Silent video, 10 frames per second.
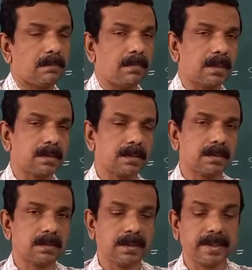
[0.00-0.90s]
but
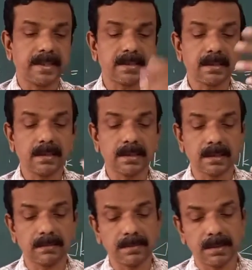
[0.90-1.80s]
national
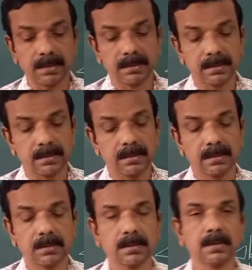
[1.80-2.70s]
income is
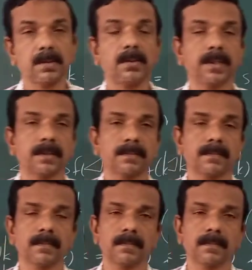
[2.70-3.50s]
growing.